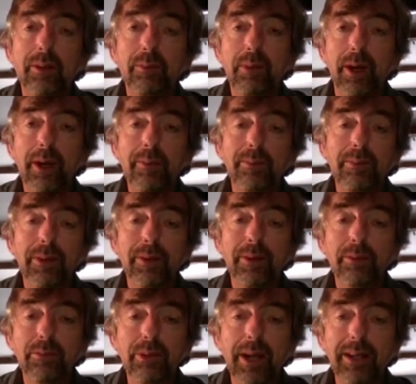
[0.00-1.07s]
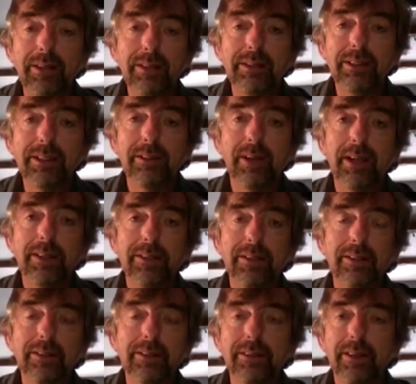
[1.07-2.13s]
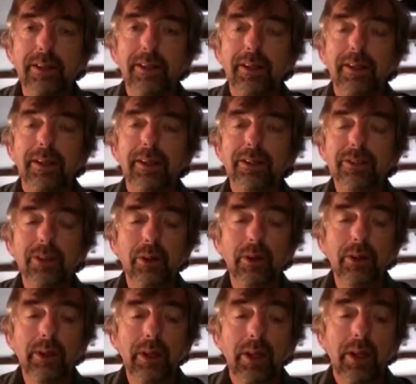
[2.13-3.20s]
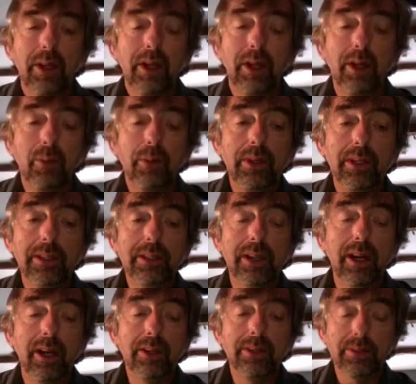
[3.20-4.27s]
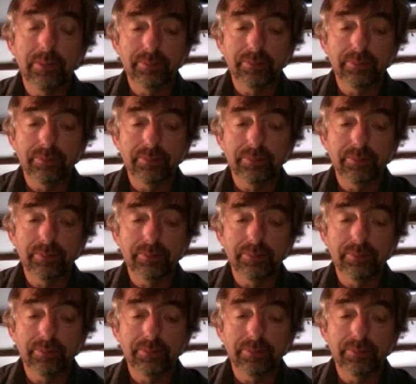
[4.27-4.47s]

You can buy bread and cigarettes and so on with these cards.